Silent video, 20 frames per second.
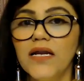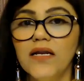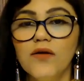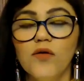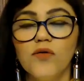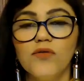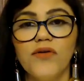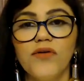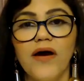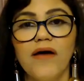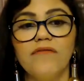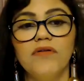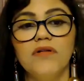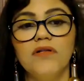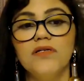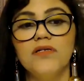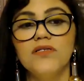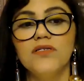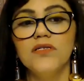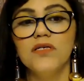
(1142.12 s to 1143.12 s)
your
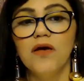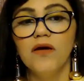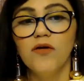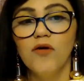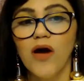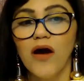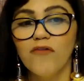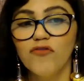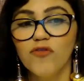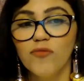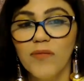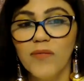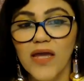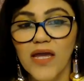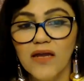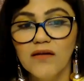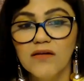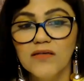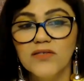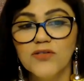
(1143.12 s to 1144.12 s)
travels, you have to
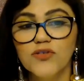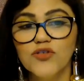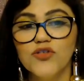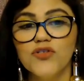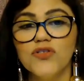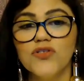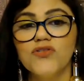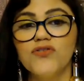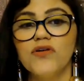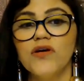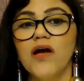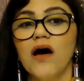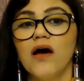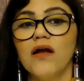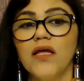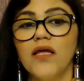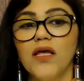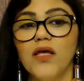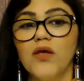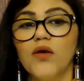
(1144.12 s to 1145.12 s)
make decisions
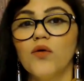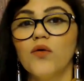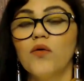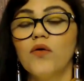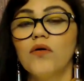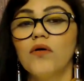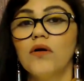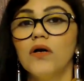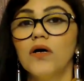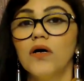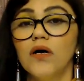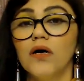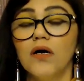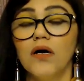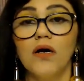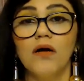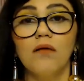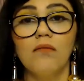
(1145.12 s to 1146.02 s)
regarding your